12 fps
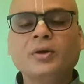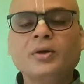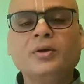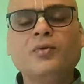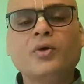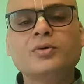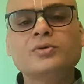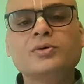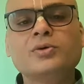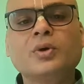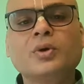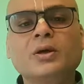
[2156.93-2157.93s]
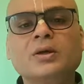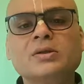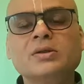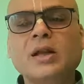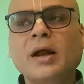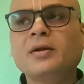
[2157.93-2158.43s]
he wants to
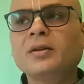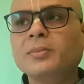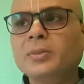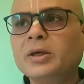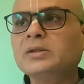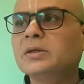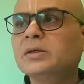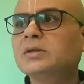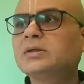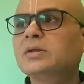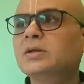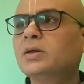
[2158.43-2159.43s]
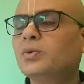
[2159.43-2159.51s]
understand the basics.